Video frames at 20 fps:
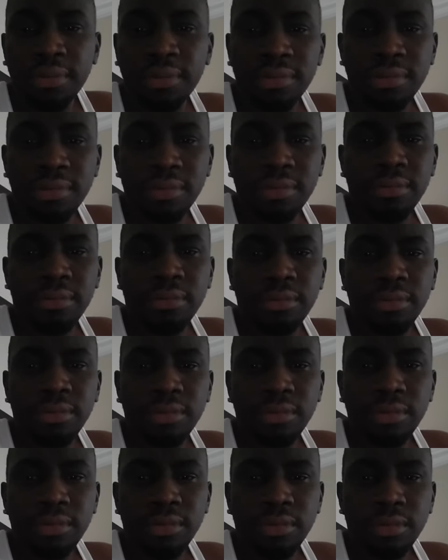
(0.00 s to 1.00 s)

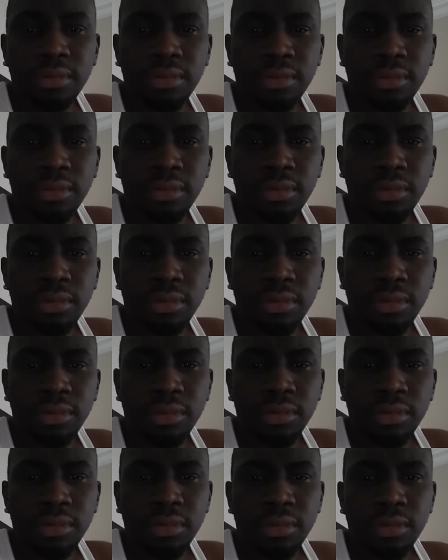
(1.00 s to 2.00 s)

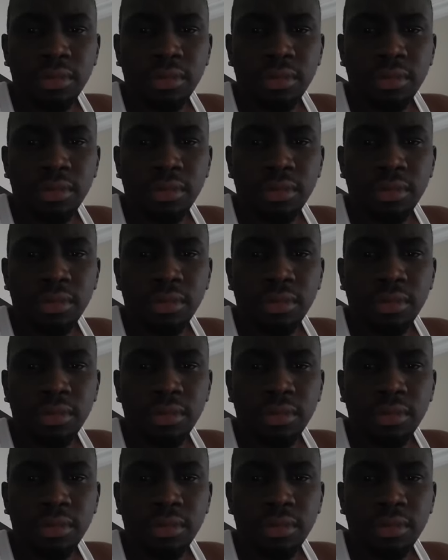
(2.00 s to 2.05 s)
[no speech]